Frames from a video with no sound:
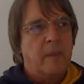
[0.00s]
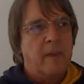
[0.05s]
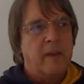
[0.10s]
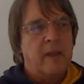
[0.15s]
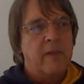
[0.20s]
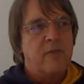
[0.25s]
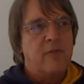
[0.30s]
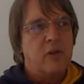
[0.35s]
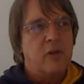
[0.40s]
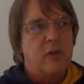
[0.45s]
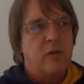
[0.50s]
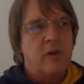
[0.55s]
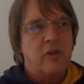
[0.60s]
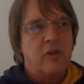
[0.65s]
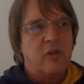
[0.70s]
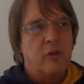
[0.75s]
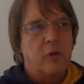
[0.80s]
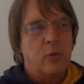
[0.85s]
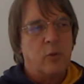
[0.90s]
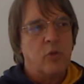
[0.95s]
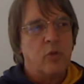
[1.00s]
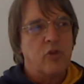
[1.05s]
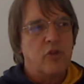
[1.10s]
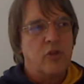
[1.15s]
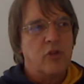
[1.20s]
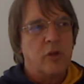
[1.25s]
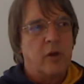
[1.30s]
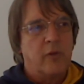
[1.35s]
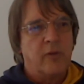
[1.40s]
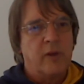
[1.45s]
gives a
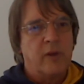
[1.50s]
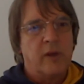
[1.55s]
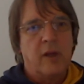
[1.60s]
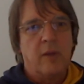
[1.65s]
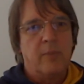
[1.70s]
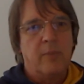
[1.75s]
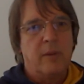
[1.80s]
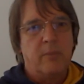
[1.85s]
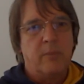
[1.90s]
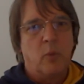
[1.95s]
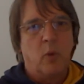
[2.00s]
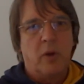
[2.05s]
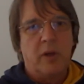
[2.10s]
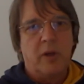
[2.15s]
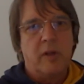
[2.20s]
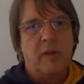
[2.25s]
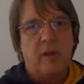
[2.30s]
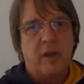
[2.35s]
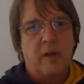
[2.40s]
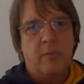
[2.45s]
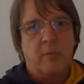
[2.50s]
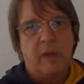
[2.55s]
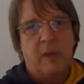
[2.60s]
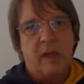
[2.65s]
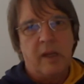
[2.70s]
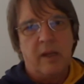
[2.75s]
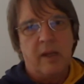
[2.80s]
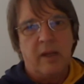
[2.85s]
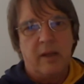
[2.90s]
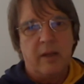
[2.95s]
resolution of a little bit more than 10
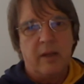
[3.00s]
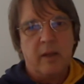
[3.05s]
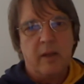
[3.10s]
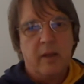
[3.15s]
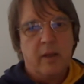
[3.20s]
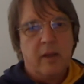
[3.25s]
million.